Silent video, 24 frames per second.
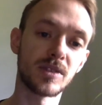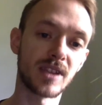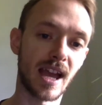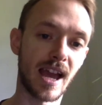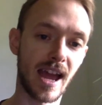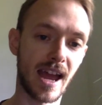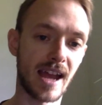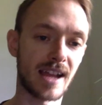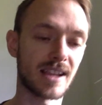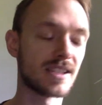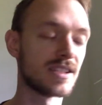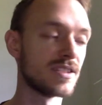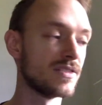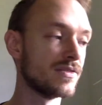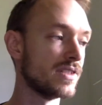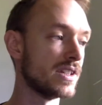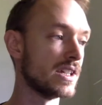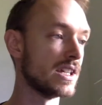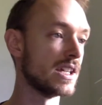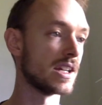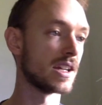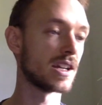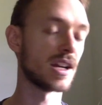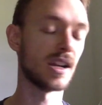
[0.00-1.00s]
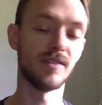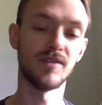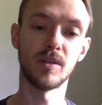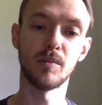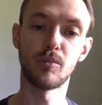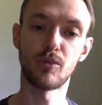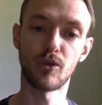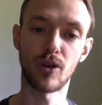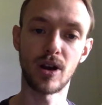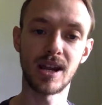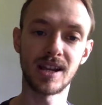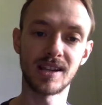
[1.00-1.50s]
actively a kind of
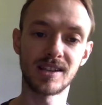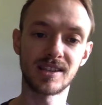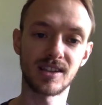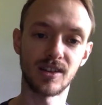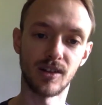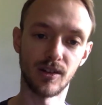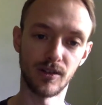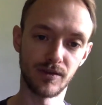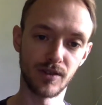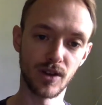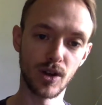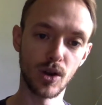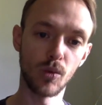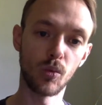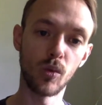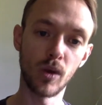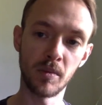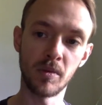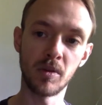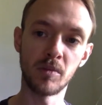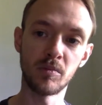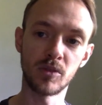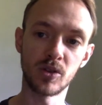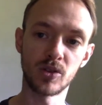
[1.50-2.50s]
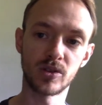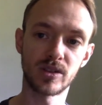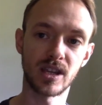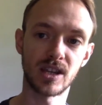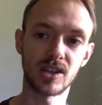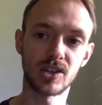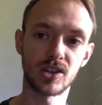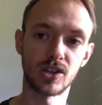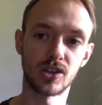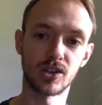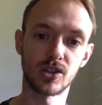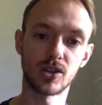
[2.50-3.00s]
embrace of women
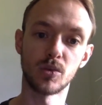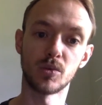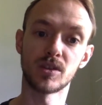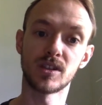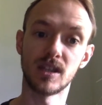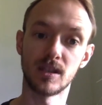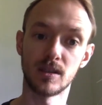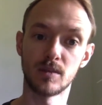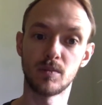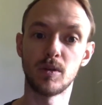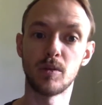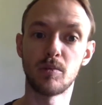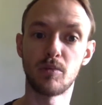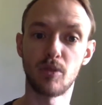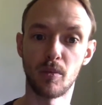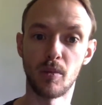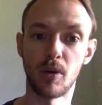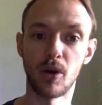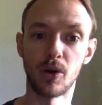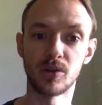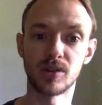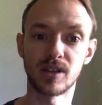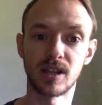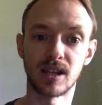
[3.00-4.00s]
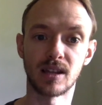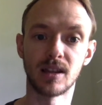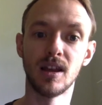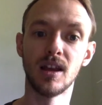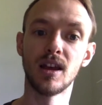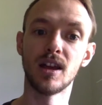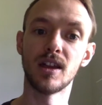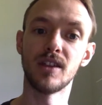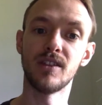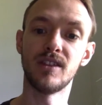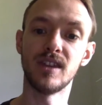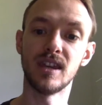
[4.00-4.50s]
musicians who were seen to be promoting
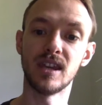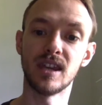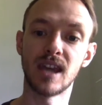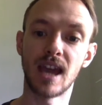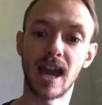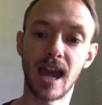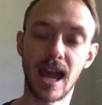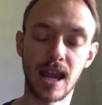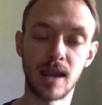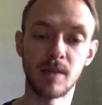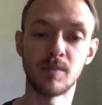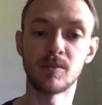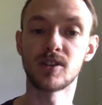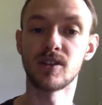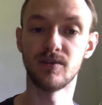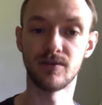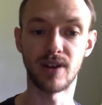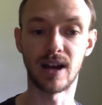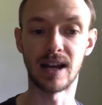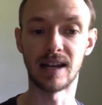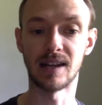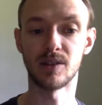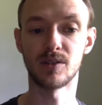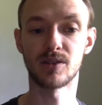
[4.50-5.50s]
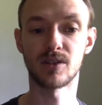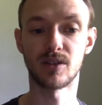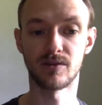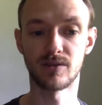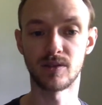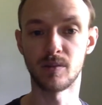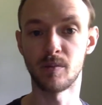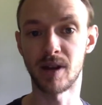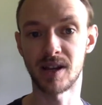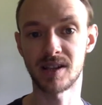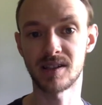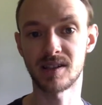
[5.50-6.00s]
the aims and values of the
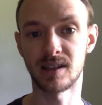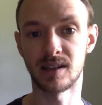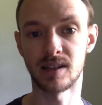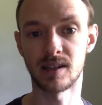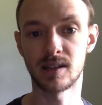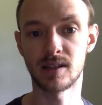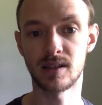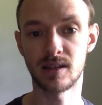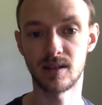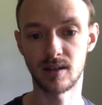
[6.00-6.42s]
masculinist